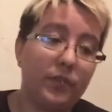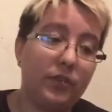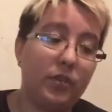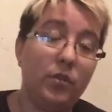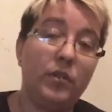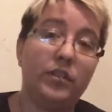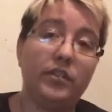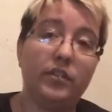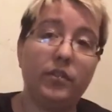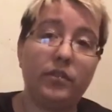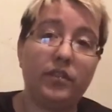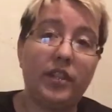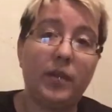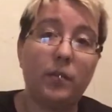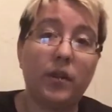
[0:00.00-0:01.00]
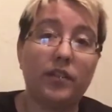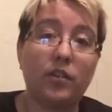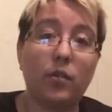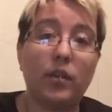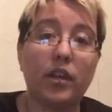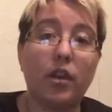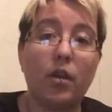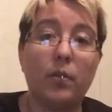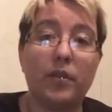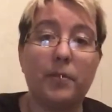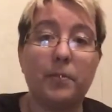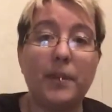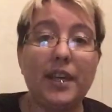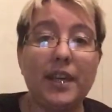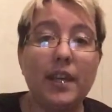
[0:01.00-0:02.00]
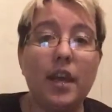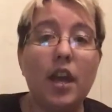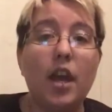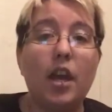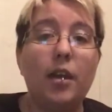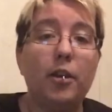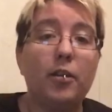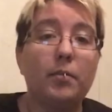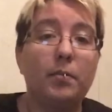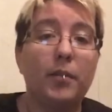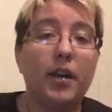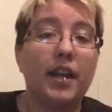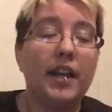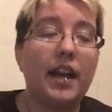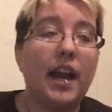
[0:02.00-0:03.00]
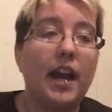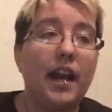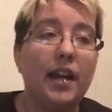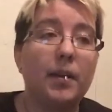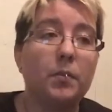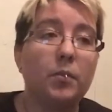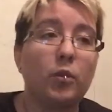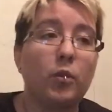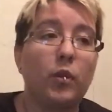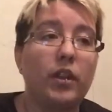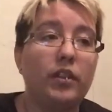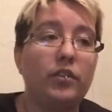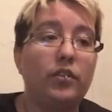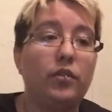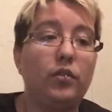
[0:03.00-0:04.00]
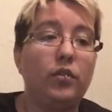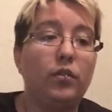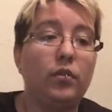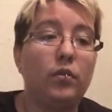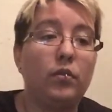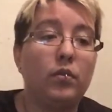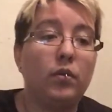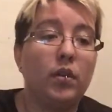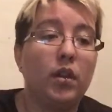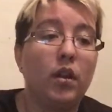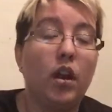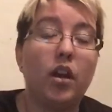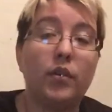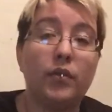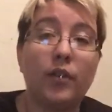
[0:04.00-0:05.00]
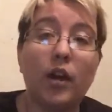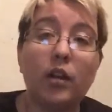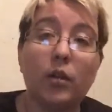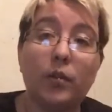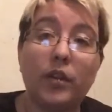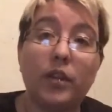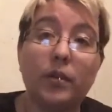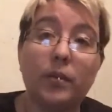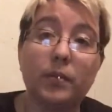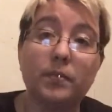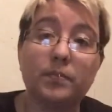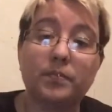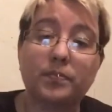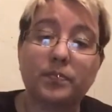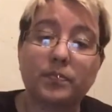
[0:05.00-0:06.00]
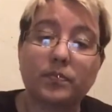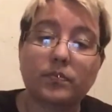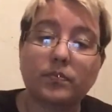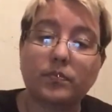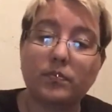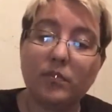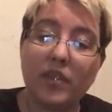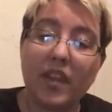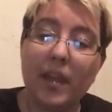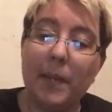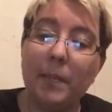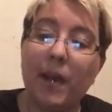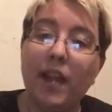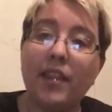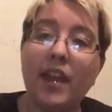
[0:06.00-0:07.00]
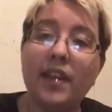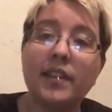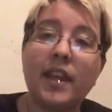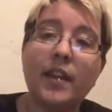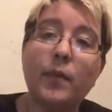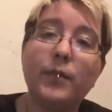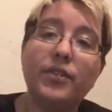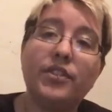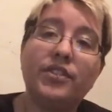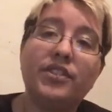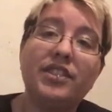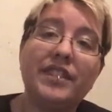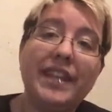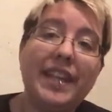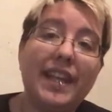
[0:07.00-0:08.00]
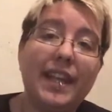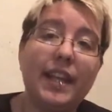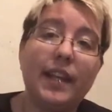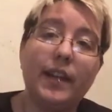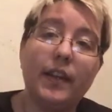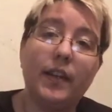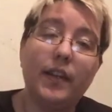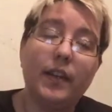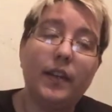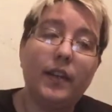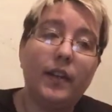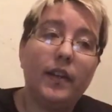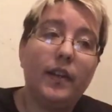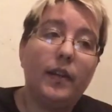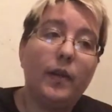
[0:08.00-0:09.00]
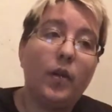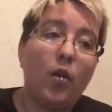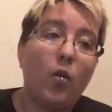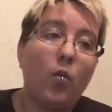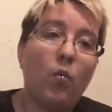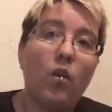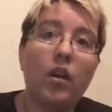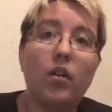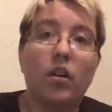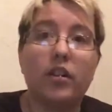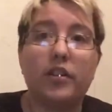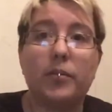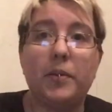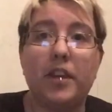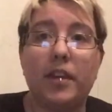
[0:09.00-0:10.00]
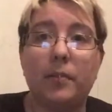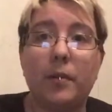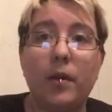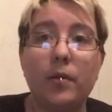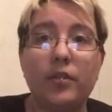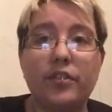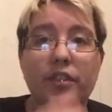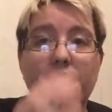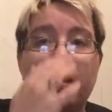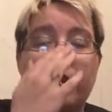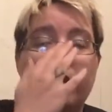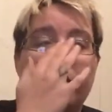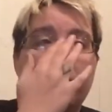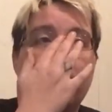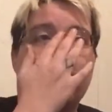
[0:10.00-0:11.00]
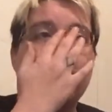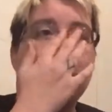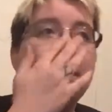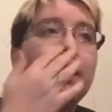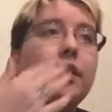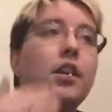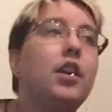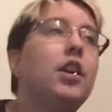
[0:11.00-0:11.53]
You can still see what's going on with me, but I'm going to unfollow you. And by that, they don't see what all is being posted. So,